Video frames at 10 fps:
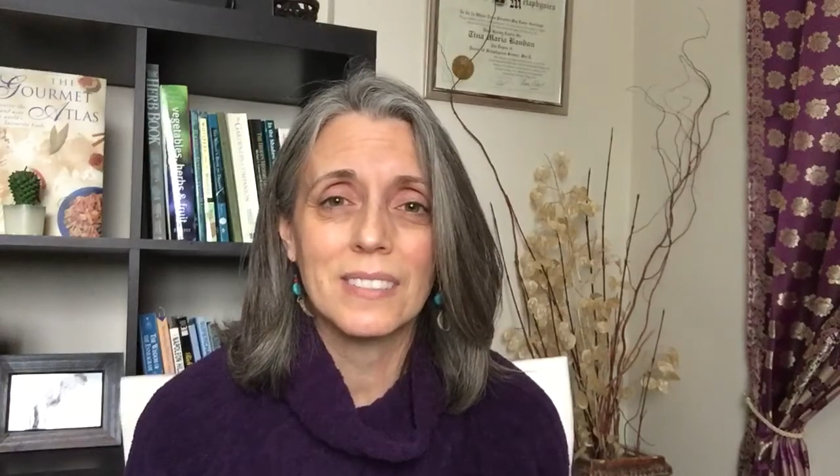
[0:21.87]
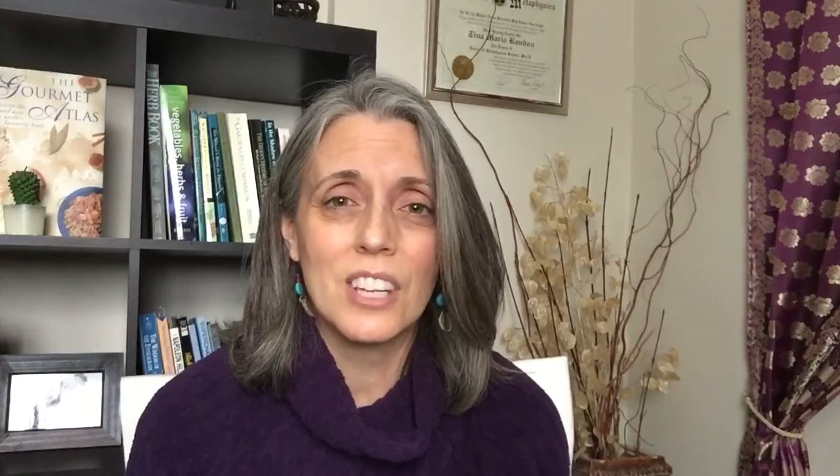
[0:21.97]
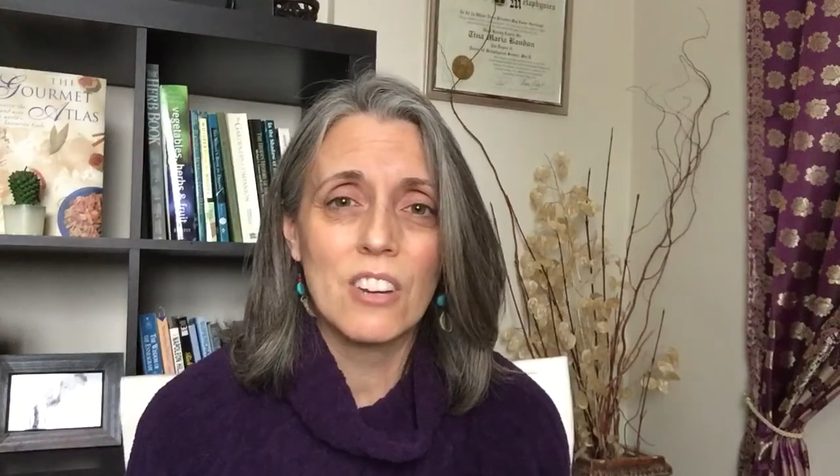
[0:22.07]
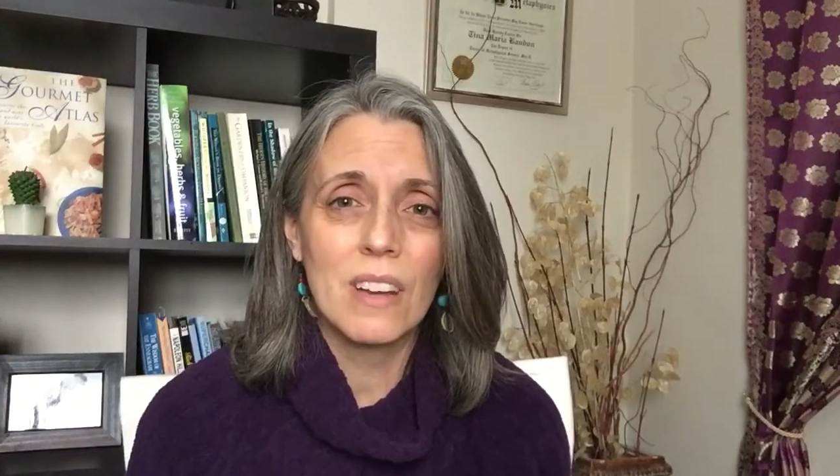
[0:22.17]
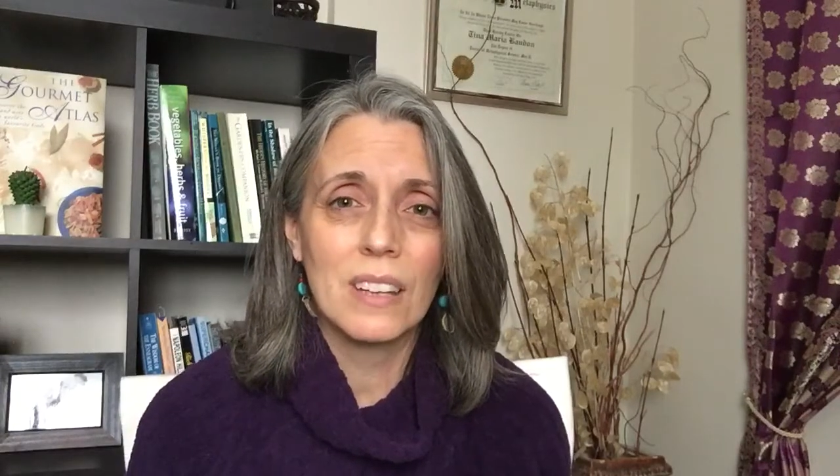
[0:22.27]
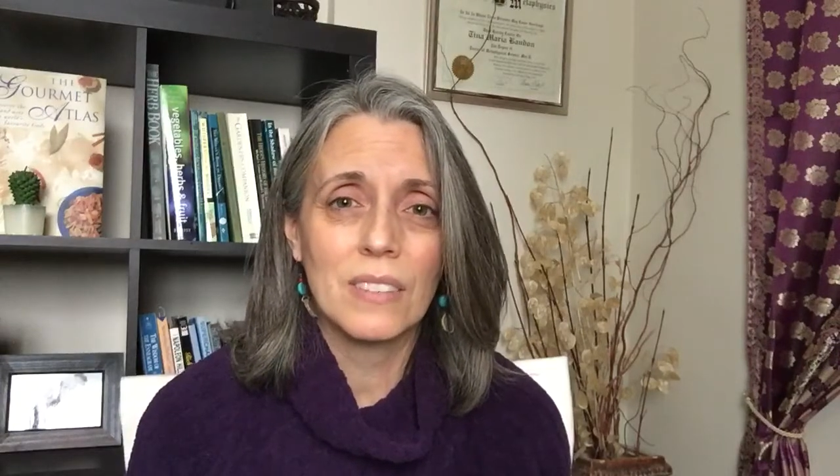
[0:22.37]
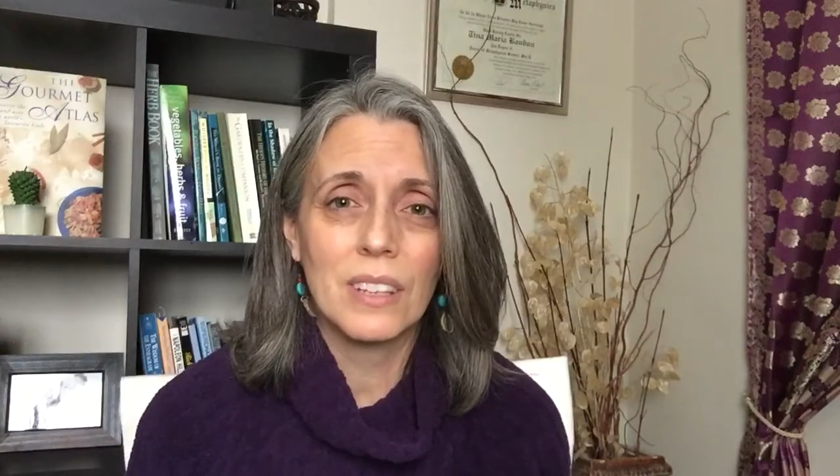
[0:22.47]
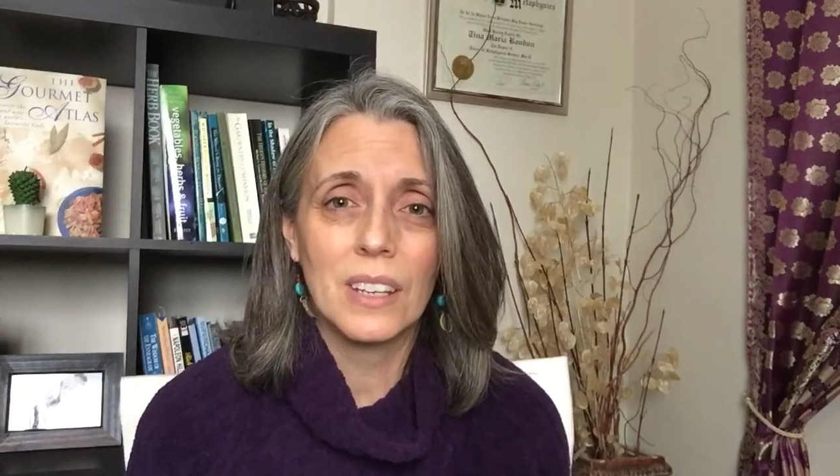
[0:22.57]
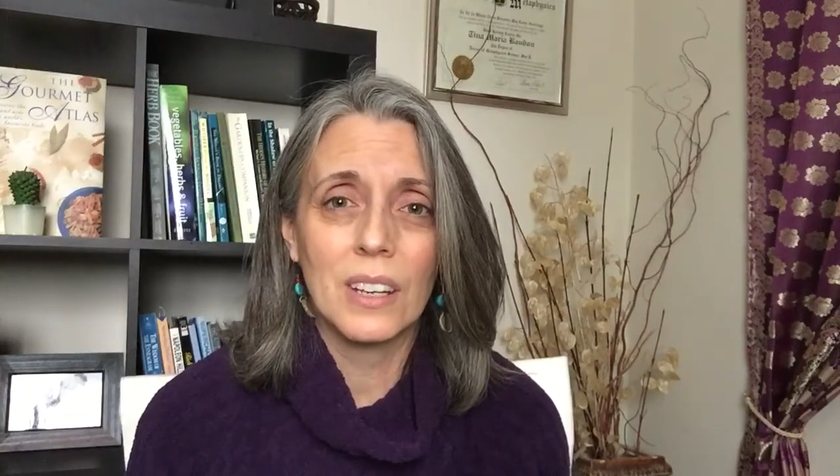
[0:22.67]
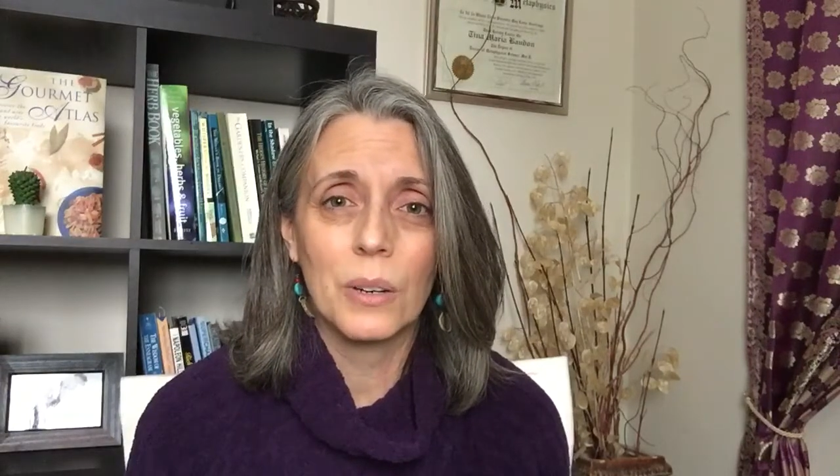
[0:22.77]
year-end
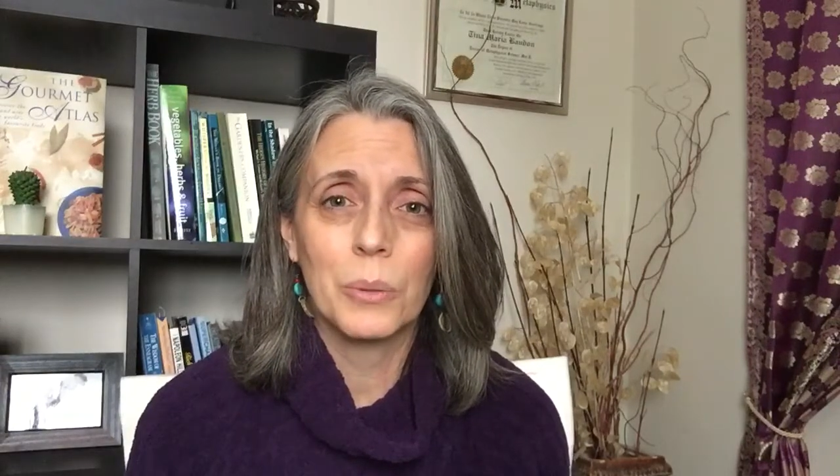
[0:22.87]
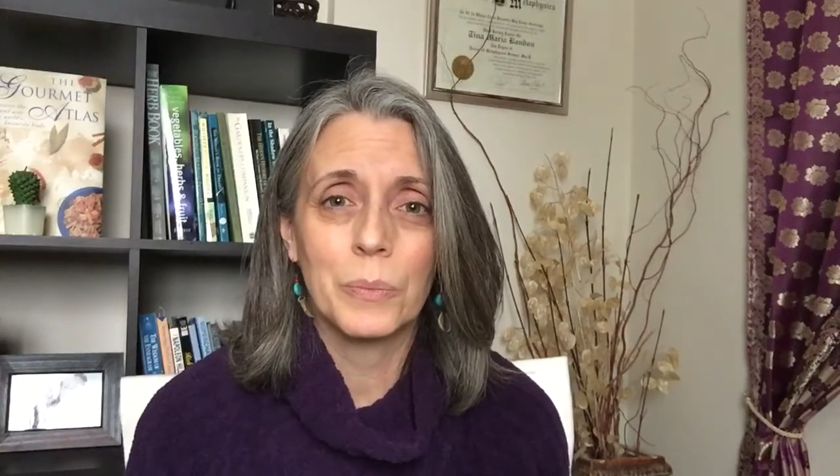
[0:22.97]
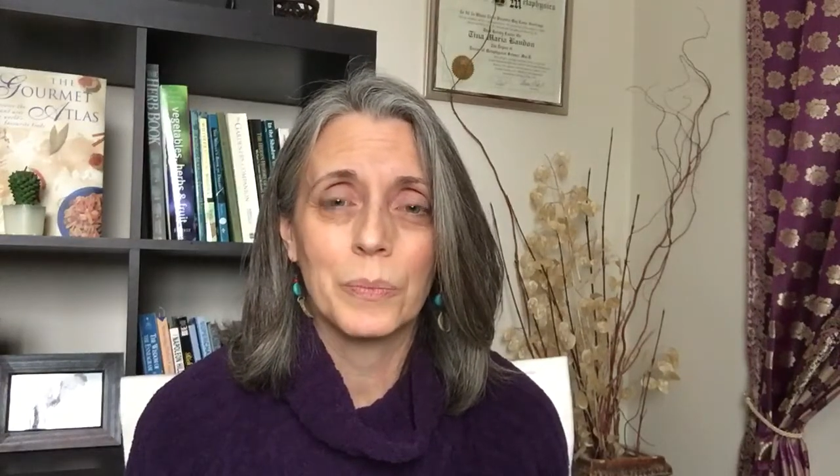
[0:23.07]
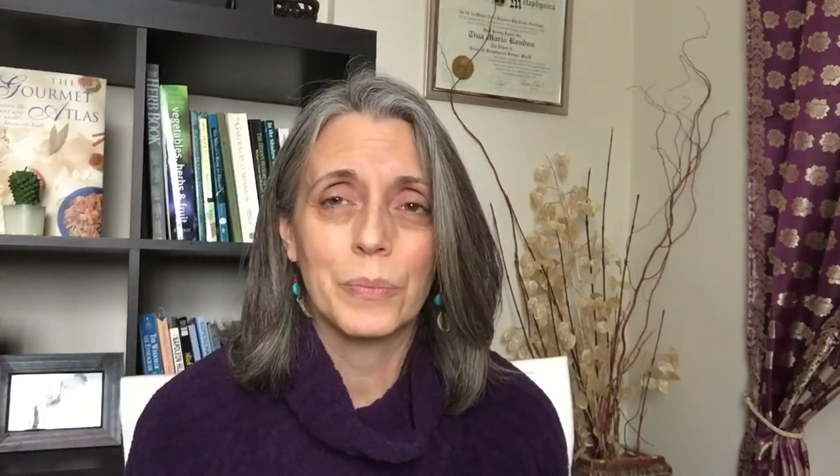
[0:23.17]
video,